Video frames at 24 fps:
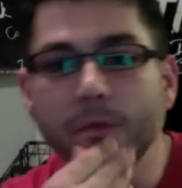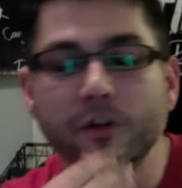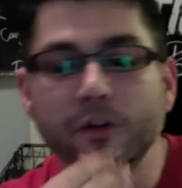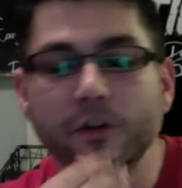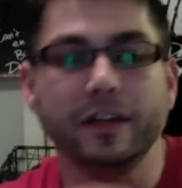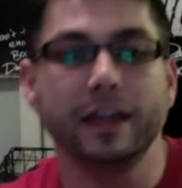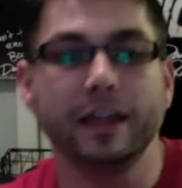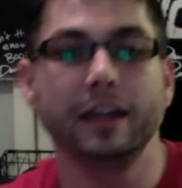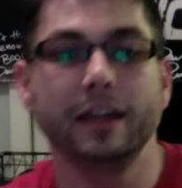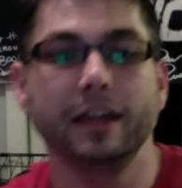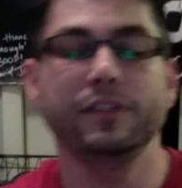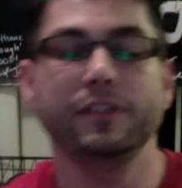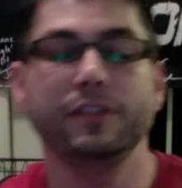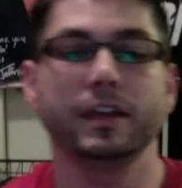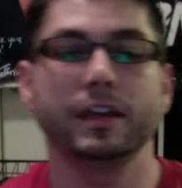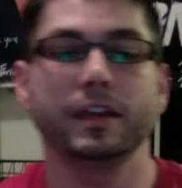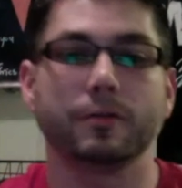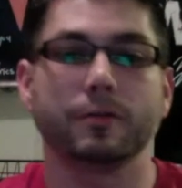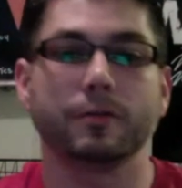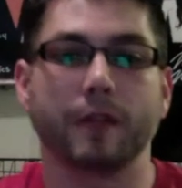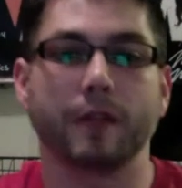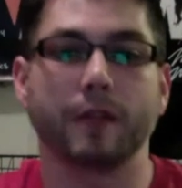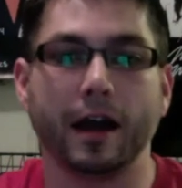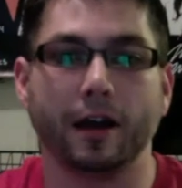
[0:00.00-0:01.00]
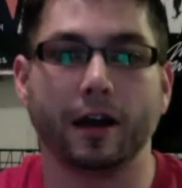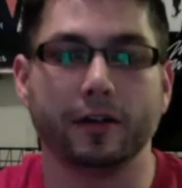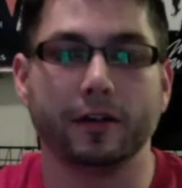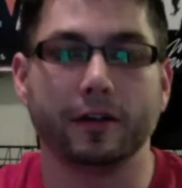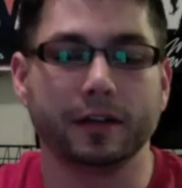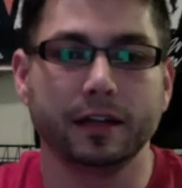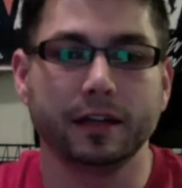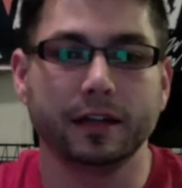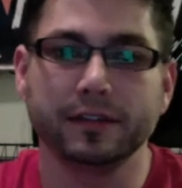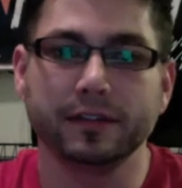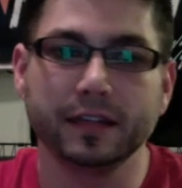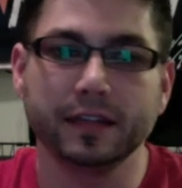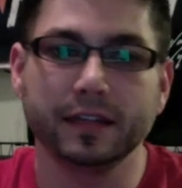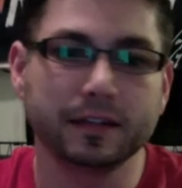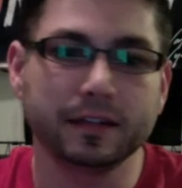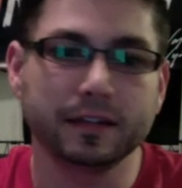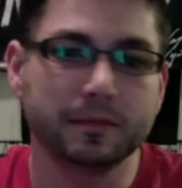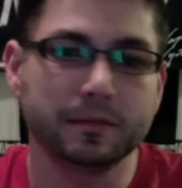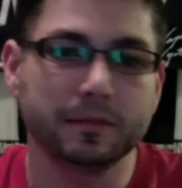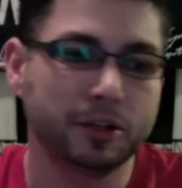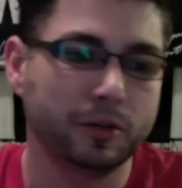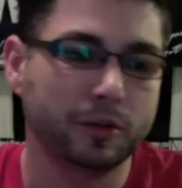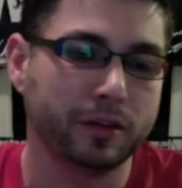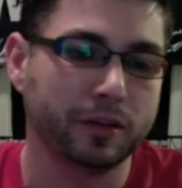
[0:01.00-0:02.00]
anything around, anything in the
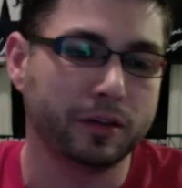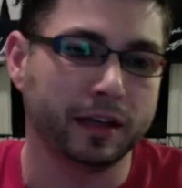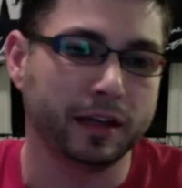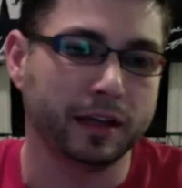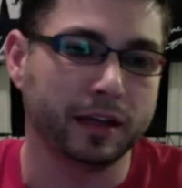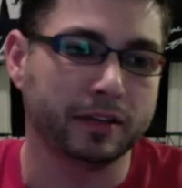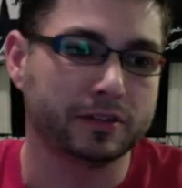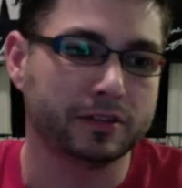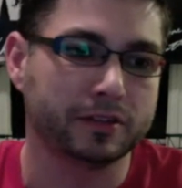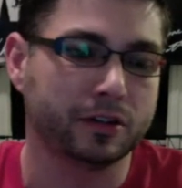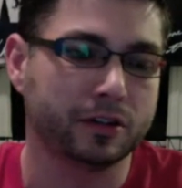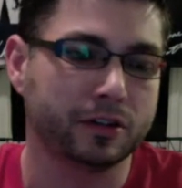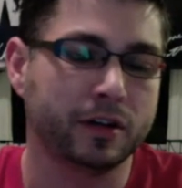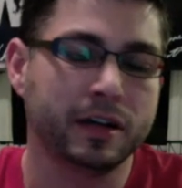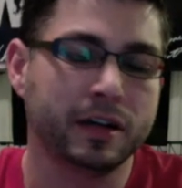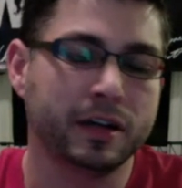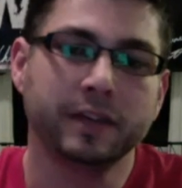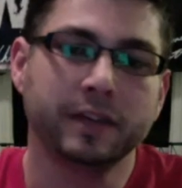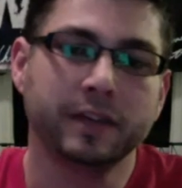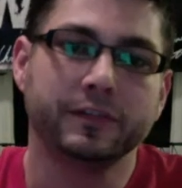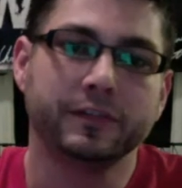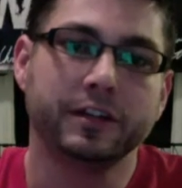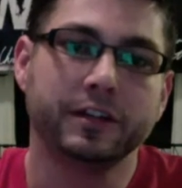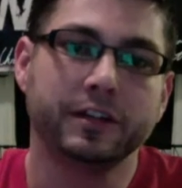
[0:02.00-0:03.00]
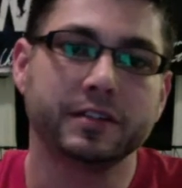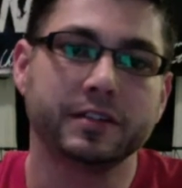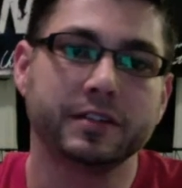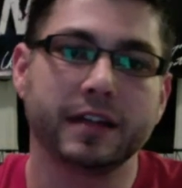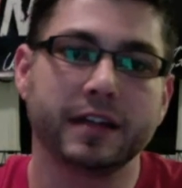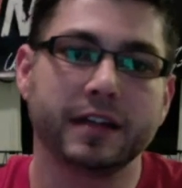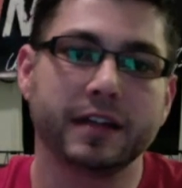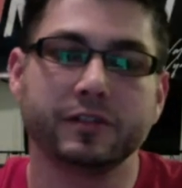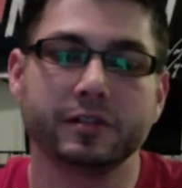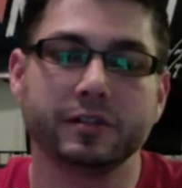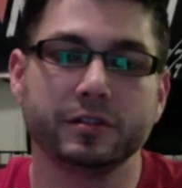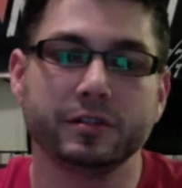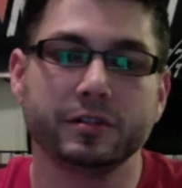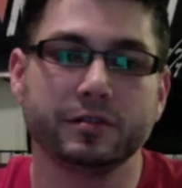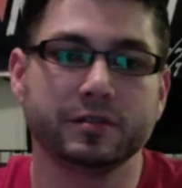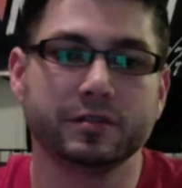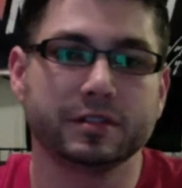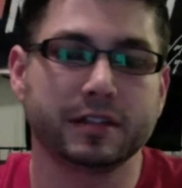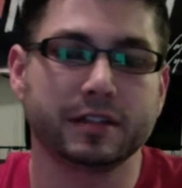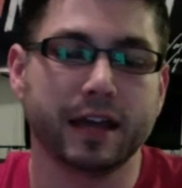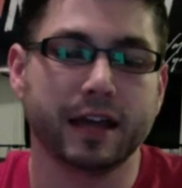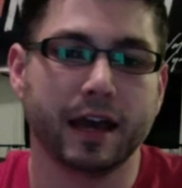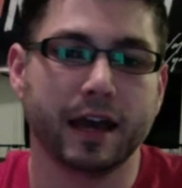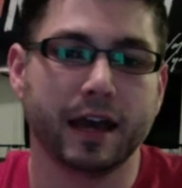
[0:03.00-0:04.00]
meal plan. So if there's an afternoon
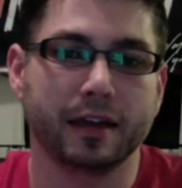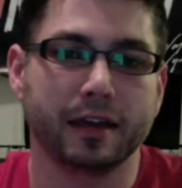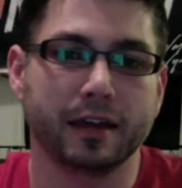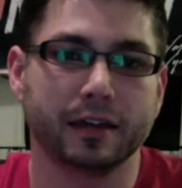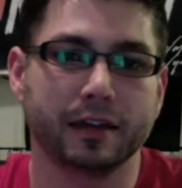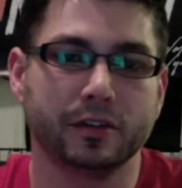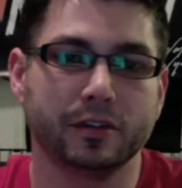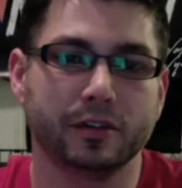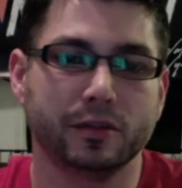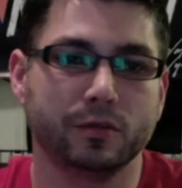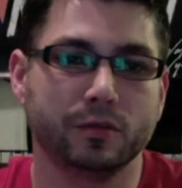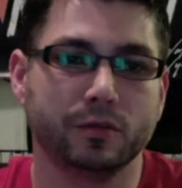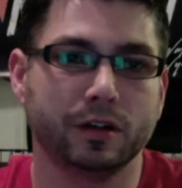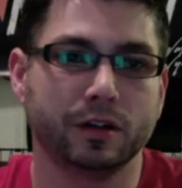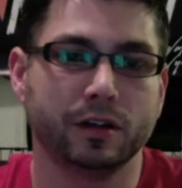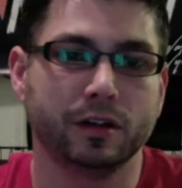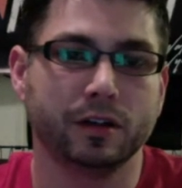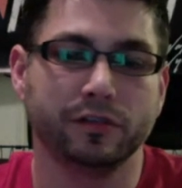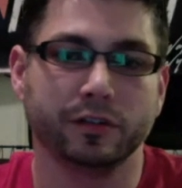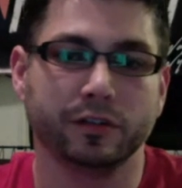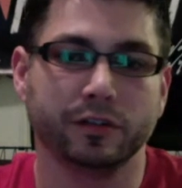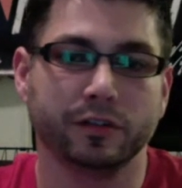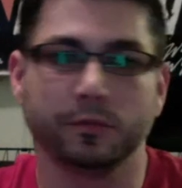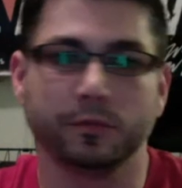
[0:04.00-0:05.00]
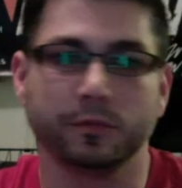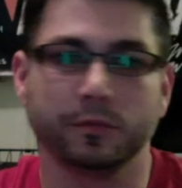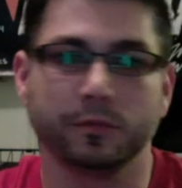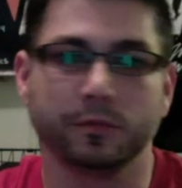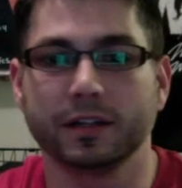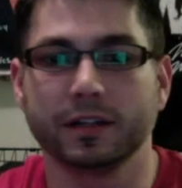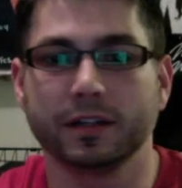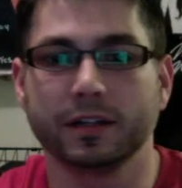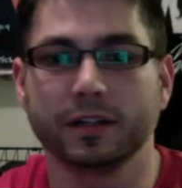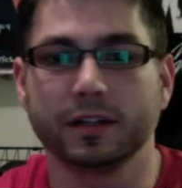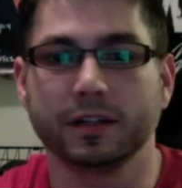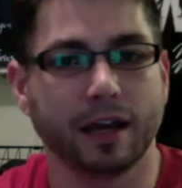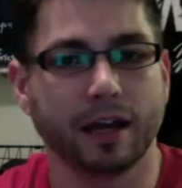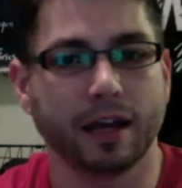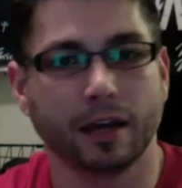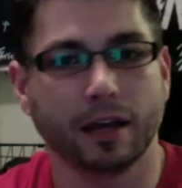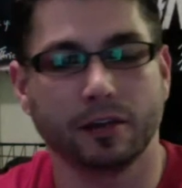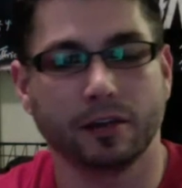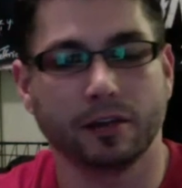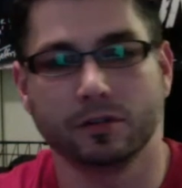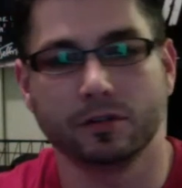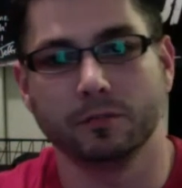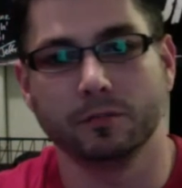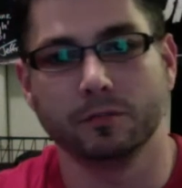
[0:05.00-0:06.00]
snack and you want it for your morning snack,
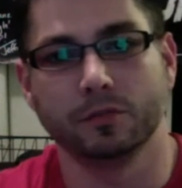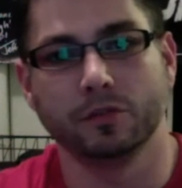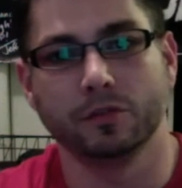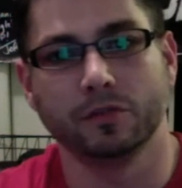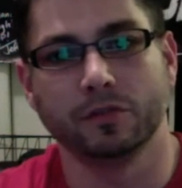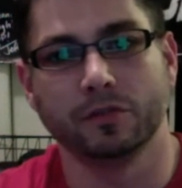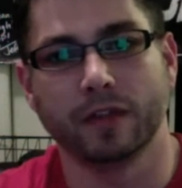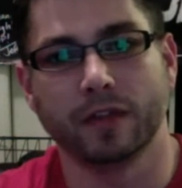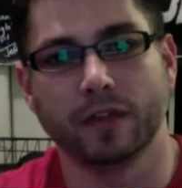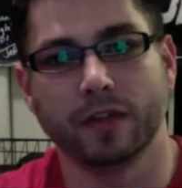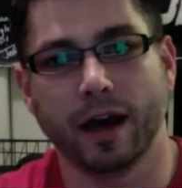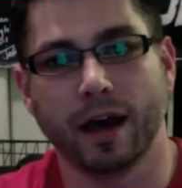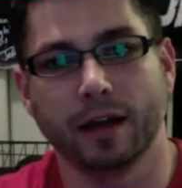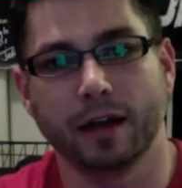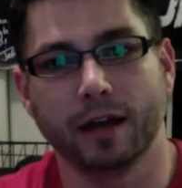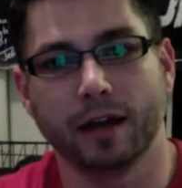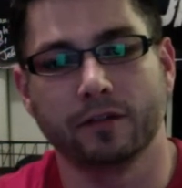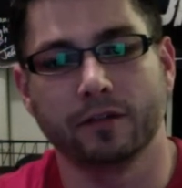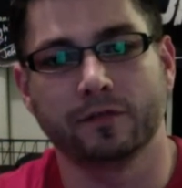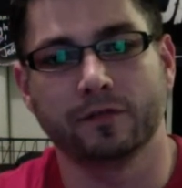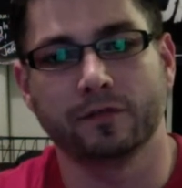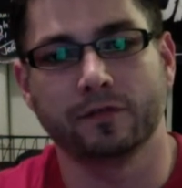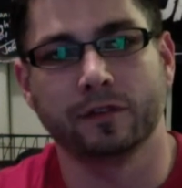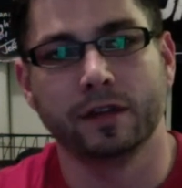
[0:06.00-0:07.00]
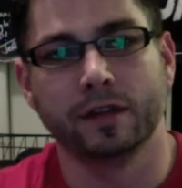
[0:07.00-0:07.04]
you can move that. If